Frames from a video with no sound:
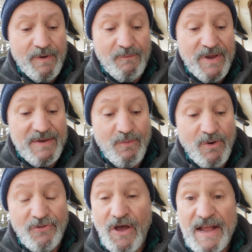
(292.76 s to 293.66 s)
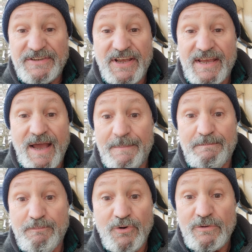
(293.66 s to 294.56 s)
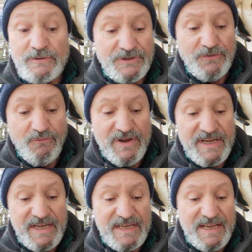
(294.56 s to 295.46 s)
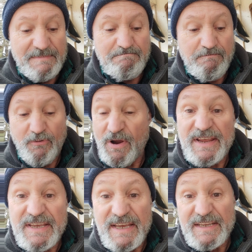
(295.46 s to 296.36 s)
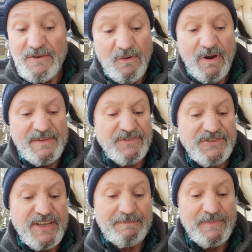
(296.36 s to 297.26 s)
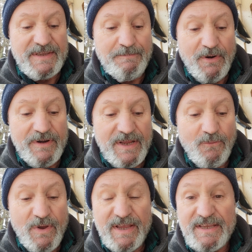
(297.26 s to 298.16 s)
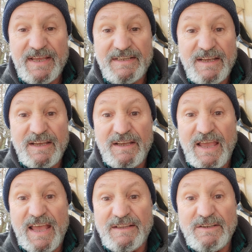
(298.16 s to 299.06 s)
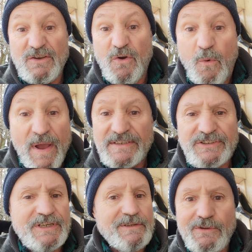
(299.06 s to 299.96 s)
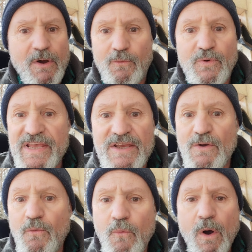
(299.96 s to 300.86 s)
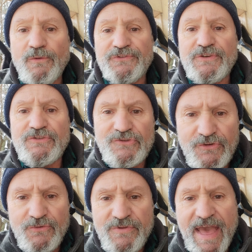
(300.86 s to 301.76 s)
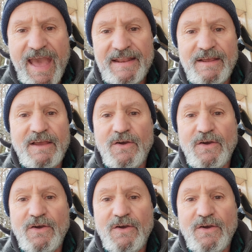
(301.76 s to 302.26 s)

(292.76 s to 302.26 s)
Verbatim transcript: We will not take a bruised reed and break it or a dimly burning wick and and quench it. No, we won't do that.